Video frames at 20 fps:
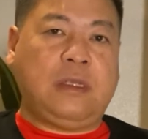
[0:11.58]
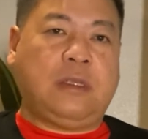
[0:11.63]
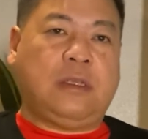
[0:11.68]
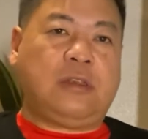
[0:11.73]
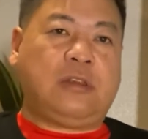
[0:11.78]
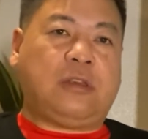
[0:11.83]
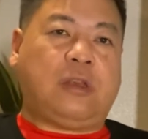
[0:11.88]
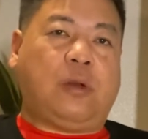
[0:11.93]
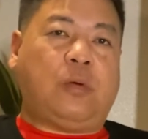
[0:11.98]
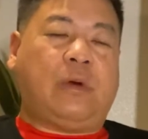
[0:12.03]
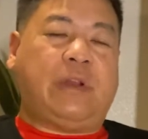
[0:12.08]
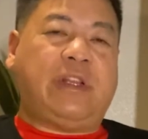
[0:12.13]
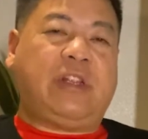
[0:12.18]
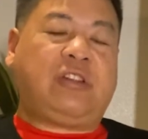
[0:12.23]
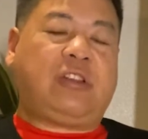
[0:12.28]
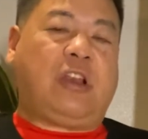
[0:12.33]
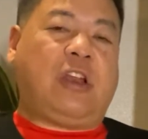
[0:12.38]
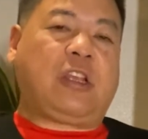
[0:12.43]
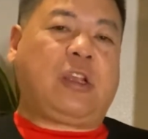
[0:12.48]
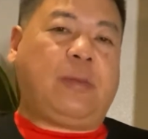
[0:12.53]
So I want to
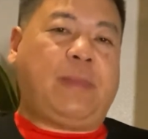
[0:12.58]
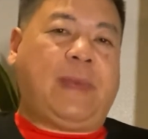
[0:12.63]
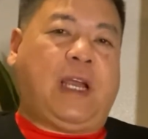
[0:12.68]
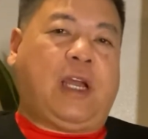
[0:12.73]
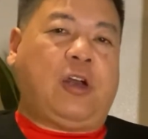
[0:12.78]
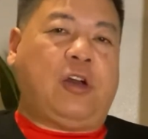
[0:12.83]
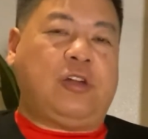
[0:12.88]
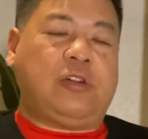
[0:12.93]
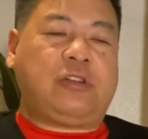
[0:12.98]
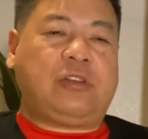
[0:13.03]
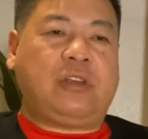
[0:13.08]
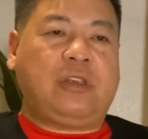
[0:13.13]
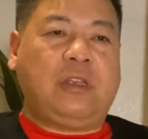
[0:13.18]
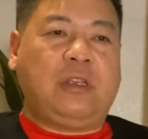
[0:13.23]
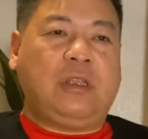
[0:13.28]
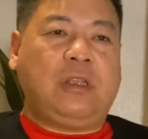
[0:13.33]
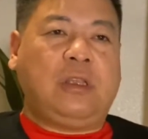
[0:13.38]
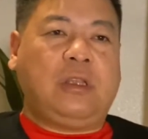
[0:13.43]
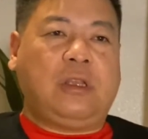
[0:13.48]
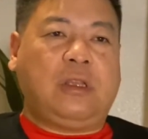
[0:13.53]
talk about
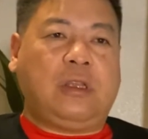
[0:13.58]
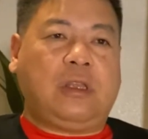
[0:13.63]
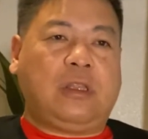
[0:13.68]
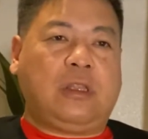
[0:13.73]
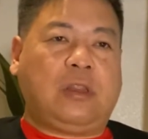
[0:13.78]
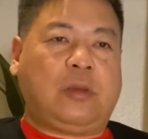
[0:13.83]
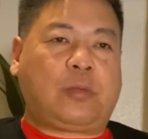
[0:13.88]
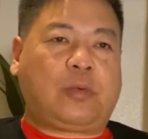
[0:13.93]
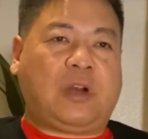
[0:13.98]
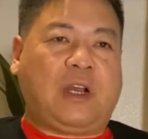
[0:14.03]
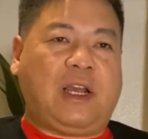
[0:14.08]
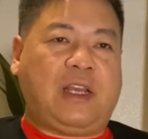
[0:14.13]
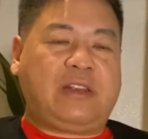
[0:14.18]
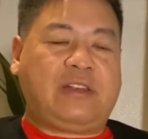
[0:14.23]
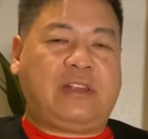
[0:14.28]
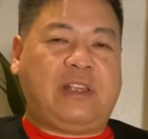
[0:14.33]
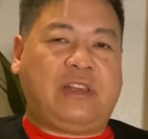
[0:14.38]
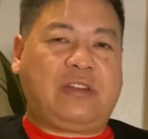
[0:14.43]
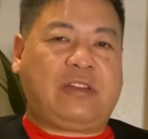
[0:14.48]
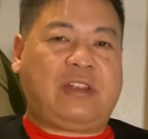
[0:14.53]
the
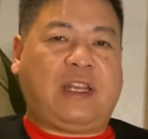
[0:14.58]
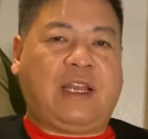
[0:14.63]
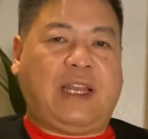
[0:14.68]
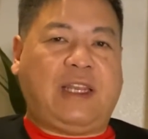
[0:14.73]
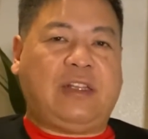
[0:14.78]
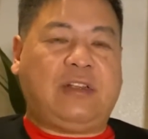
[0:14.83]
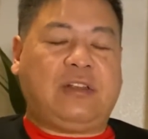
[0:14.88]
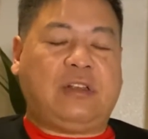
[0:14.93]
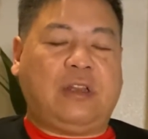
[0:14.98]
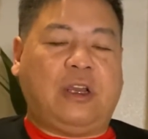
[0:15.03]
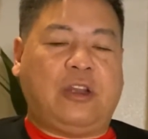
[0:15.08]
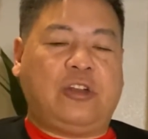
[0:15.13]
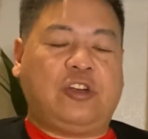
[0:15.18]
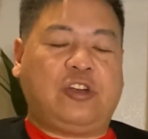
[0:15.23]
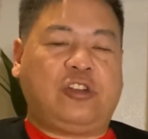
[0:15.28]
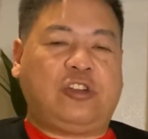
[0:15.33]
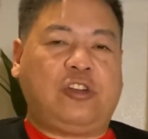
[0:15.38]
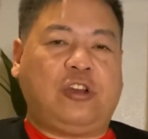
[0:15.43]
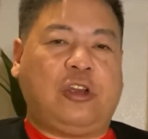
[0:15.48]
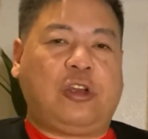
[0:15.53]
process that I
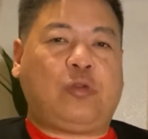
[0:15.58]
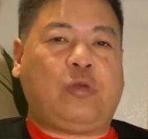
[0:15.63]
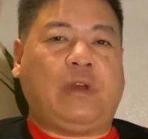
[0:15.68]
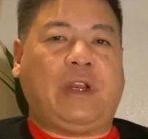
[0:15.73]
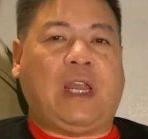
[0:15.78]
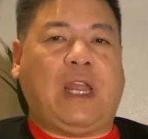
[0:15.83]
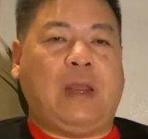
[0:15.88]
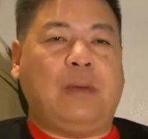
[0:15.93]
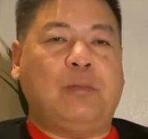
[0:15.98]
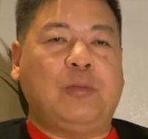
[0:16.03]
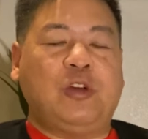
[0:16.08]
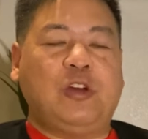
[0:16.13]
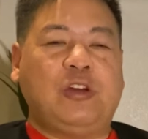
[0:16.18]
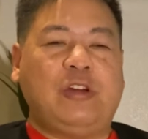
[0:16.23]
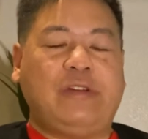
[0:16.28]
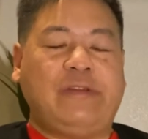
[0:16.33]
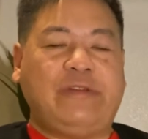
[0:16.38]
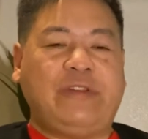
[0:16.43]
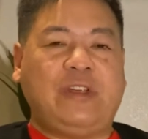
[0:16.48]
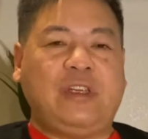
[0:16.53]
undertook when I
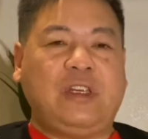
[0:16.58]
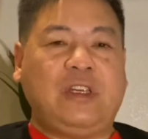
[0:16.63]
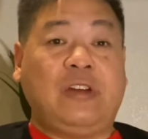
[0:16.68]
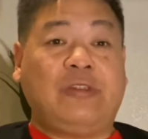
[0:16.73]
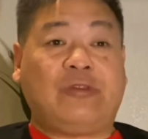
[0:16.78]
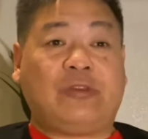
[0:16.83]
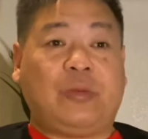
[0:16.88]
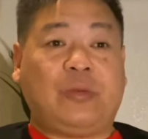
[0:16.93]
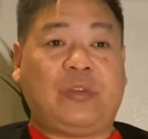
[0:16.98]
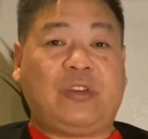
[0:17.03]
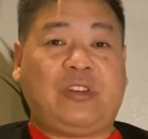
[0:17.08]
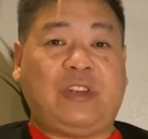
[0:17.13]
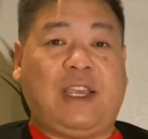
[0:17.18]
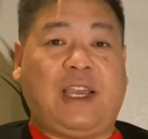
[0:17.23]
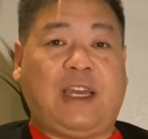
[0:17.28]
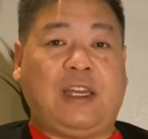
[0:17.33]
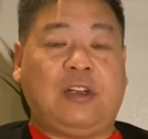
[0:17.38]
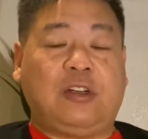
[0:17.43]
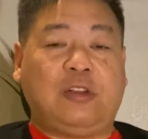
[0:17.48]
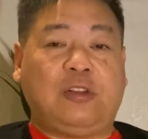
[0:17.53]
moved from
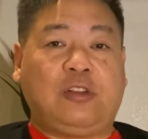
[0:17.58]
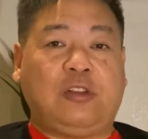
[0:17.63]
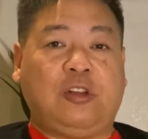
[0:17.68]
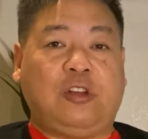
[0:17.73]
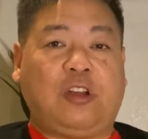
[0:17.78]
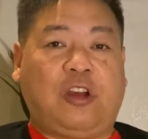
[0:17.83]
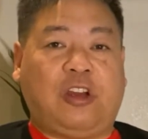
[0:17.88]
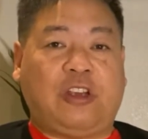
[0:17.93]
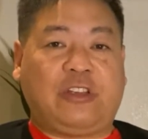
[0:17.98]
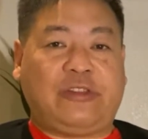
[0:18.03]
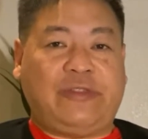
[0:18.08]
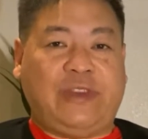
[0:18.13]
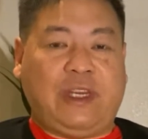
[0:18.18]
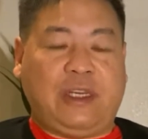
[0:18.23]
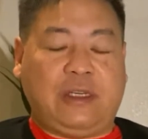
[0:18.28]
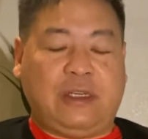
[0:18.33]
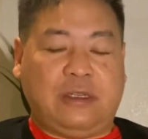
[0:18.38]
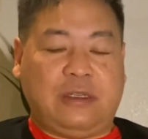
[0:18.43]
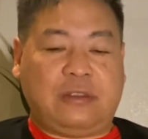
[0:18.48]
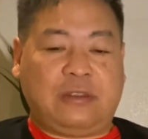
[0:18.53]
Seattle to Las
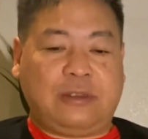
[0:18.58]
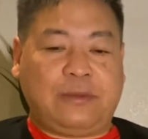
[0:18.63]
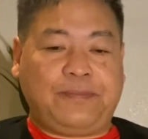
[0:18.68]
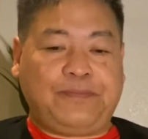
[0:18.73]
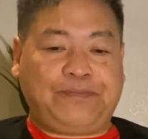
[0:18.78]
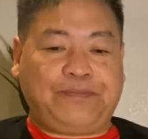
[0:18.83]
Vegas.